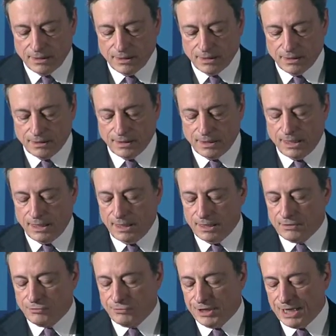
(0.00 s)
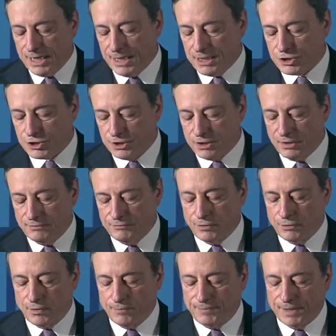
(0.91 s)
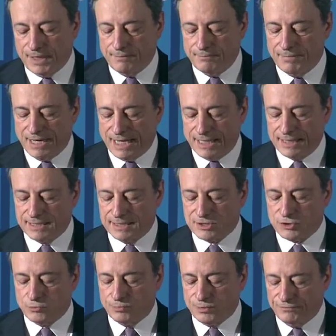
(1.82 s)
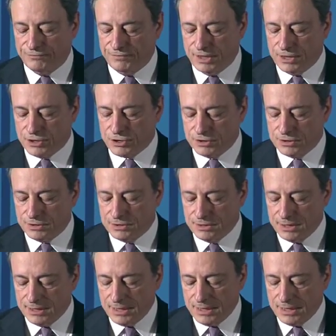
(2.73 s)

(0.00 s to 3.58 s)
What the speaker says: The creation of European banking supervision